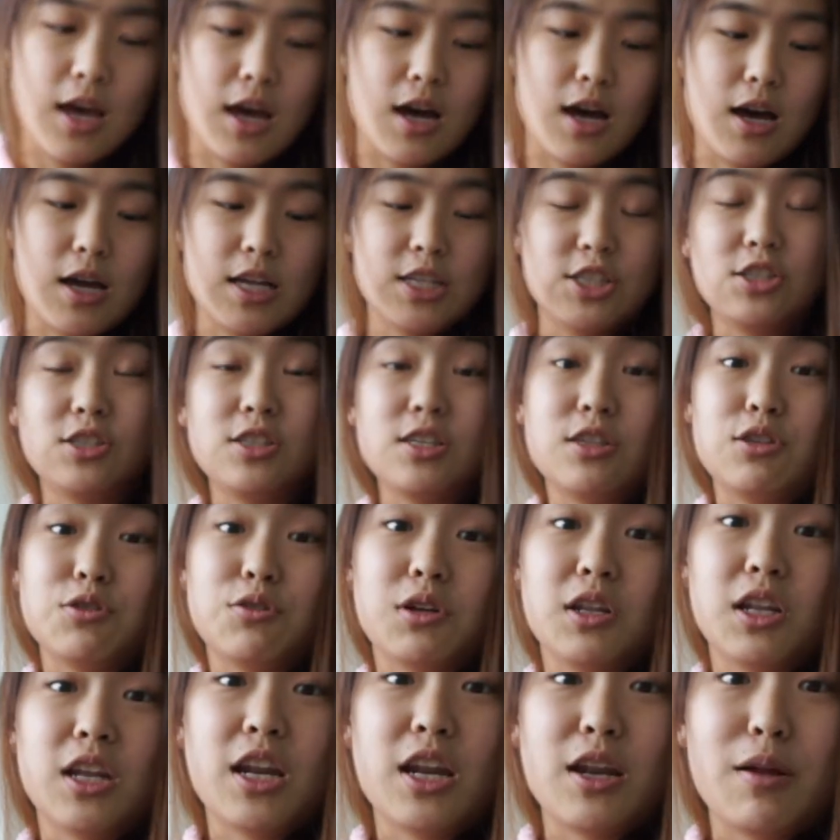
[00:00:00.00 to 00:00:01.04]
Uh, I just need to
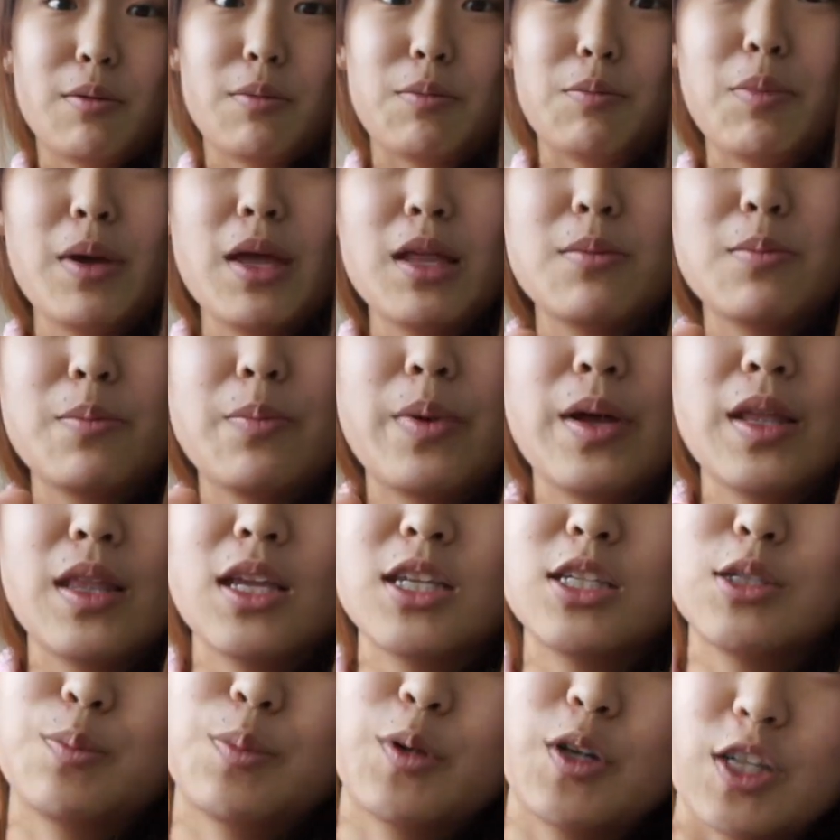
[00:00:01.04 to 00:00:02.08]
clean it up a bit but
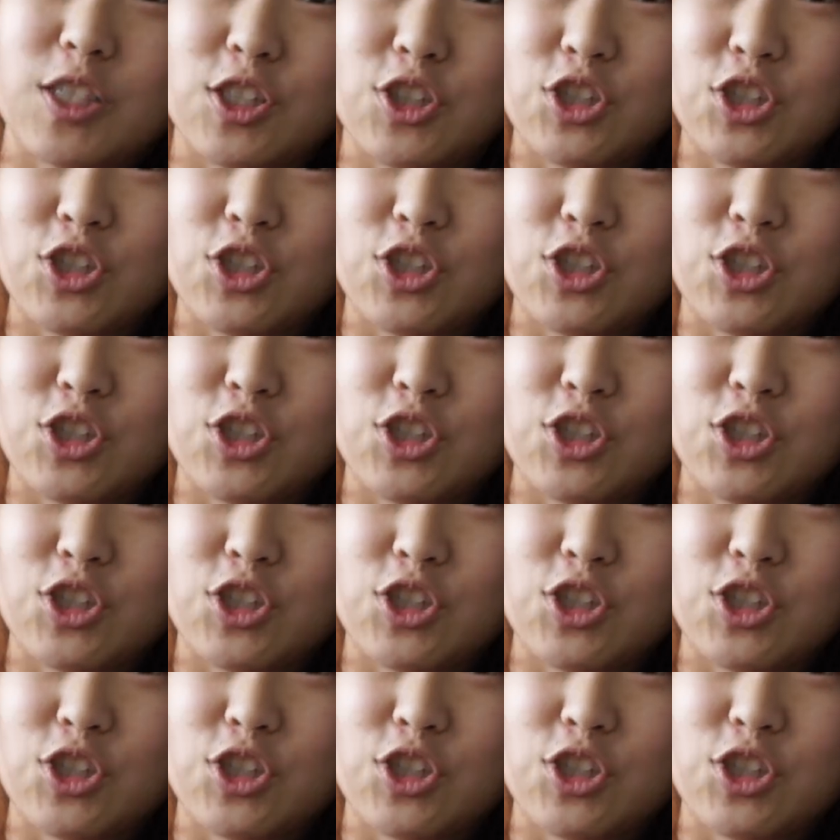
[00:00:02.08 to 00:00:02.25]
it's pretty